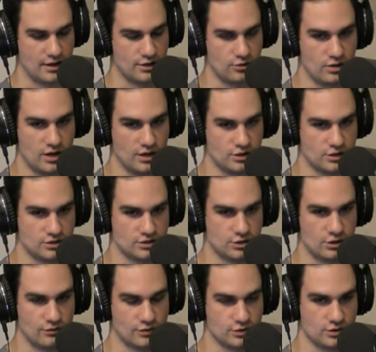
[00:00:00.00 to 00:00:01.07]
You can't just
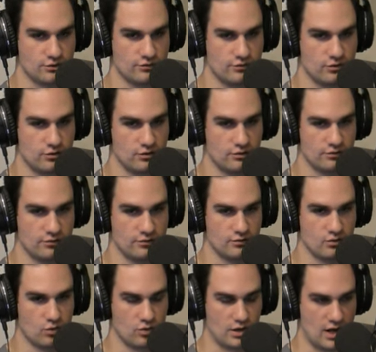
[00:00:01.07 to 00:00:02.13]
shove yourself full of
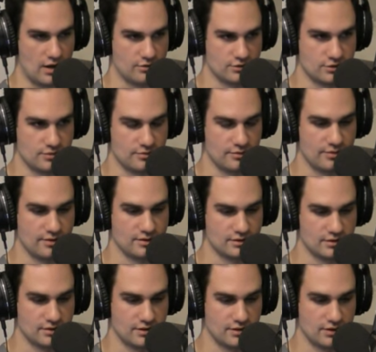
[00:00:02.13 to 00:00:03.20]
oral iron supplements
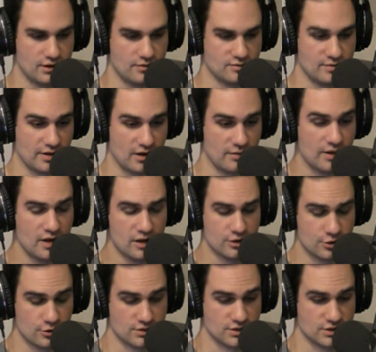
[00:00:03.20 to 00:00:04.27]
and, and it comes back up.
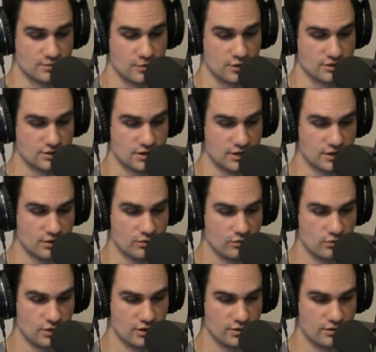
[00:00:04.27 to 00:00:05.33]
There was a small study
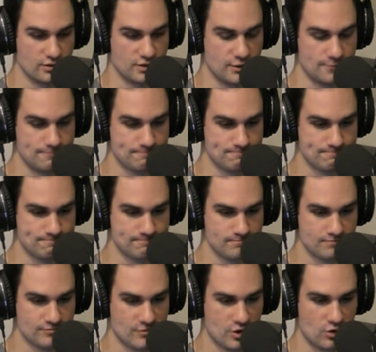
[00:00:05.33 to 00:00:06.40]
with um,
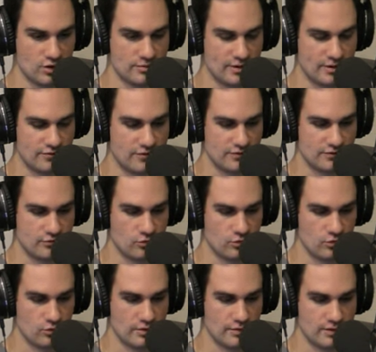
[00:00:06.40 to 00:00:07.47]
only about 54
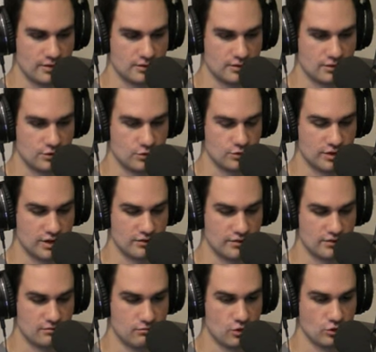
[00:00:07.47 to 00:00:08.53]
women who were
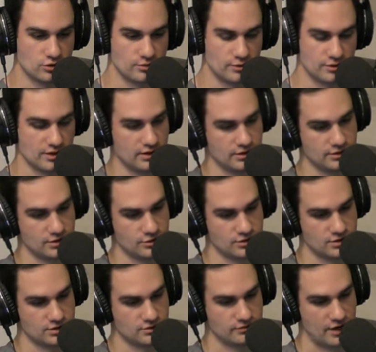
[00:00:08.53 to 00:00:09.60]
given multiple daily
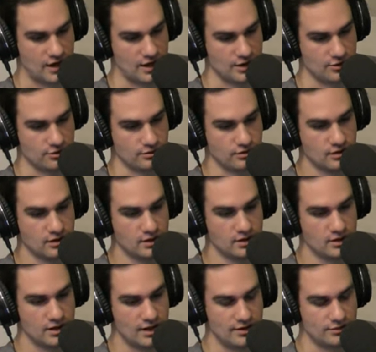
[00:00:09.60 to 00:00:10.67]
doses of iron
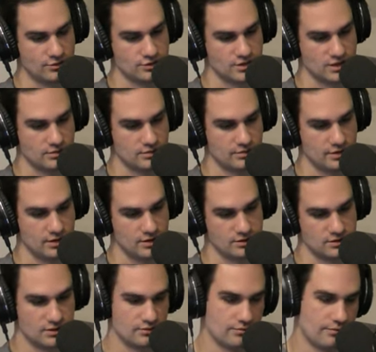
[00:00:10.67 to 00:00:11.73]
and there seemed to be
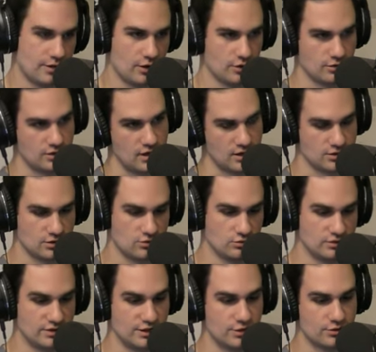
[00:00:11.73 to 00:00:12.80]
some paradoxical
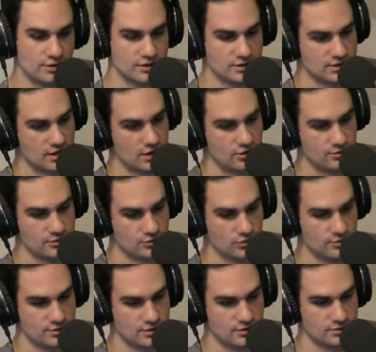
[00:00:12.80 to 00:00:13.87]
decrease in iron
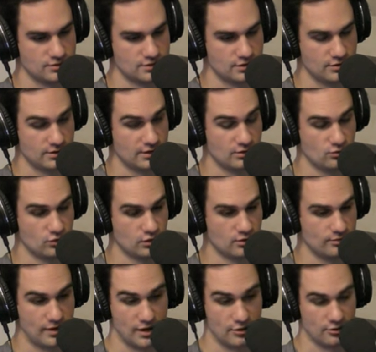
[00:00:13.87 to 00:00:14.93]
absorption. So it didn't work
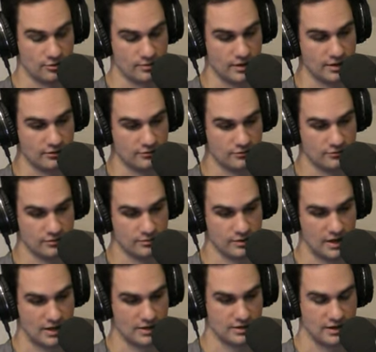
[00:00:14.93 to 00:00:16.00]
better and may have
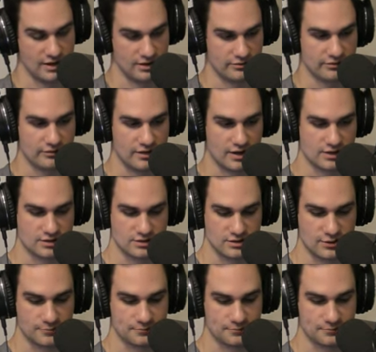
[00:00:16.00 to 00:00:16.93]
had a negative effect. So